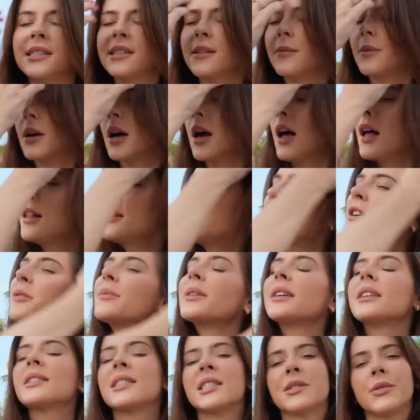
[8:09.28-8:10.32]
some a little
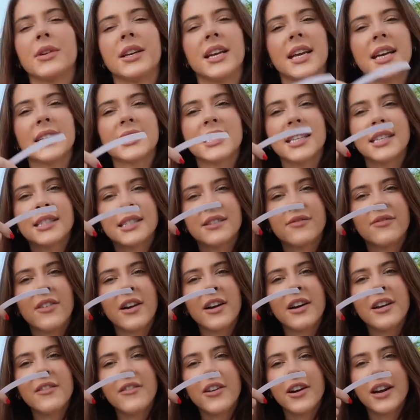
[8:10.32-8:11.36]
bit of sweetness. It's
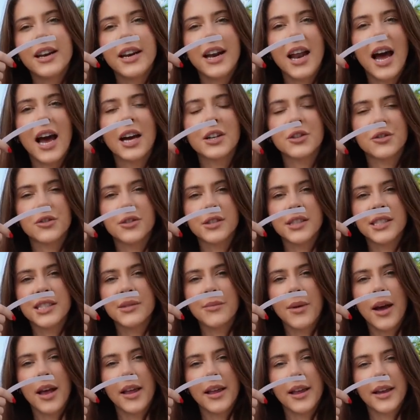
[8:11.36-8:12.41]
very, very natural
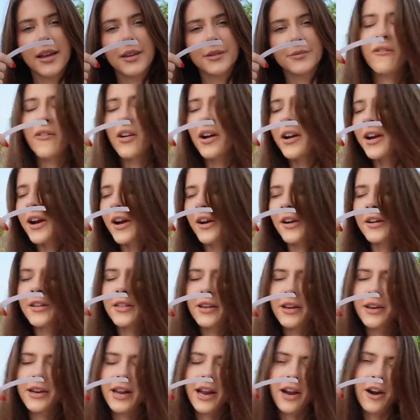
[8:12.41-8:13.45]
smelling, very
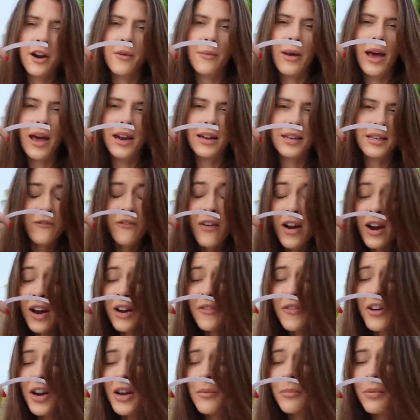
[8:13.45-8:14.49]
earthy and aromatic, very,
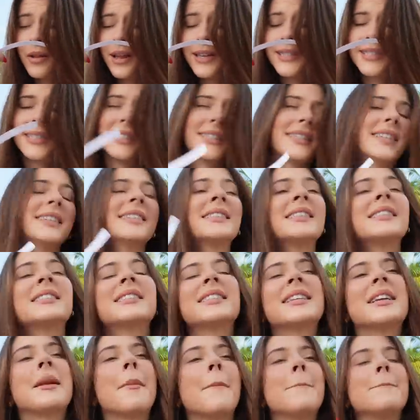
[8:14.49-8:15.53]
very pleasant. This is
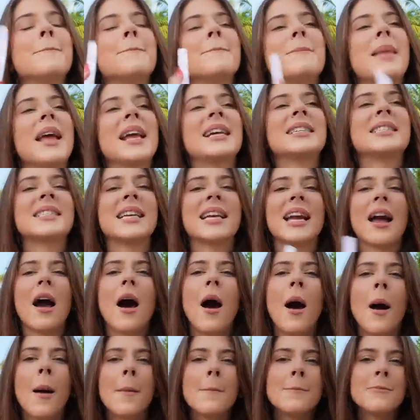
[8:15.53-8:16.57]
an amazing,
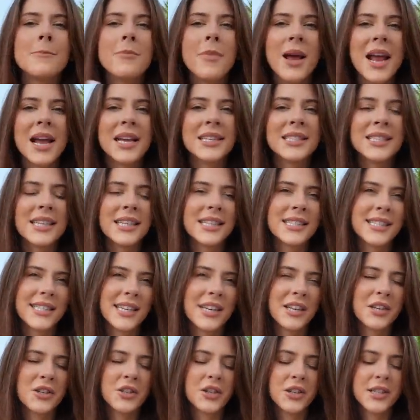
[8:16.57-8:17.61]
amazing
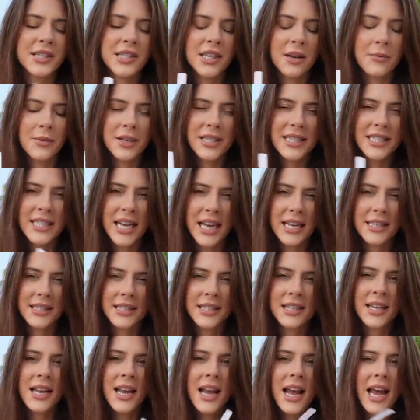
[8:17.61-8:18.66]
signature summer
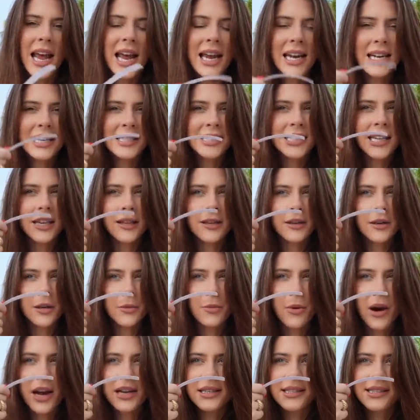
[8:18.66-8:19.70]
scent. It is a little
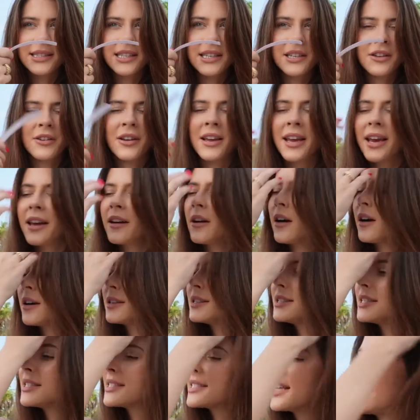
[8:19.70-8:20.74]
pricey. You can get it on
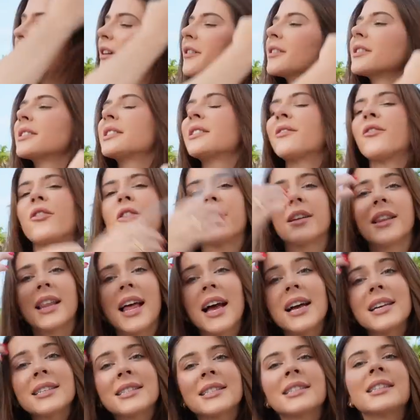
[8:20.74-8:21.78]
discounters for
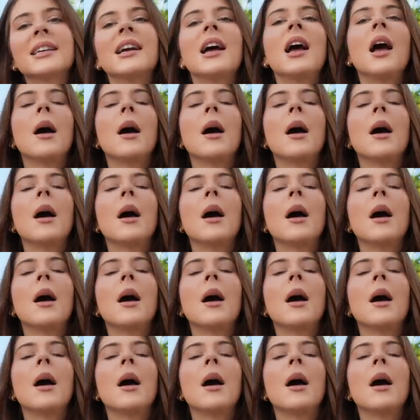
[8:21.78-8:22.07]
less,